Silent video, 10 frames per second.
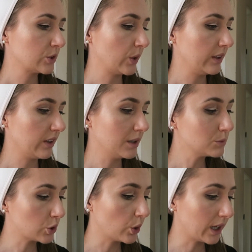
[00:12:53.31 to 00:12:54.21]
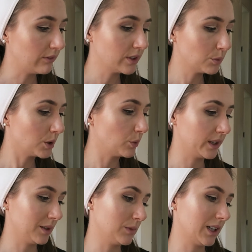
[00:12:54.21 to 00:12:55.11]
So if I'm so comfortable
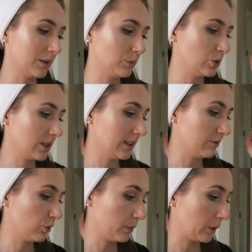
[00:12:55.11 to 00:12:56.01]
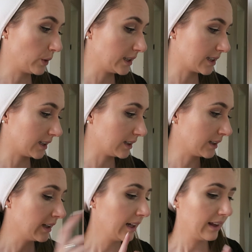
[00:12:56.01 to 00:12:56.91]
with them that I'm using them for my
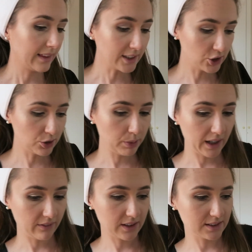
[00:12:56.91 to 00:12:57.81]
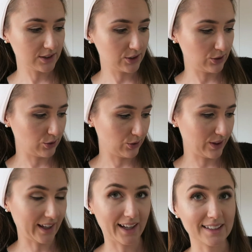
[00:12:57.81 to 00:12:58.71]
wedding, that should be evidence to you
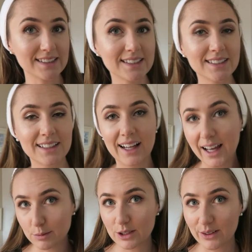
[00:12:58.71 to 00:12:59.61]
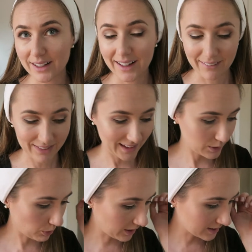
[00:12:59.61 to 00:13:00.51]
that I absolutely love
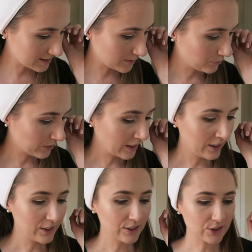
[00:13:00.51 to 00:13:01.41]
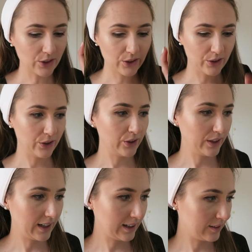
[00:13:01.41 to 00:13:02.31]
these products. So
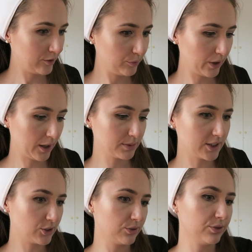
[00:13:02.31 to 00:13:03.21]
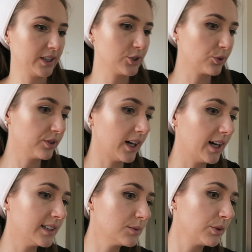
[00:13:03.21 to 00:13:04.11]
perhaps I should finish off the
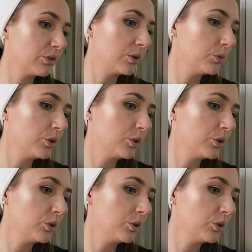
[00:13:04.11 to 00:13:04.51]
eyes before I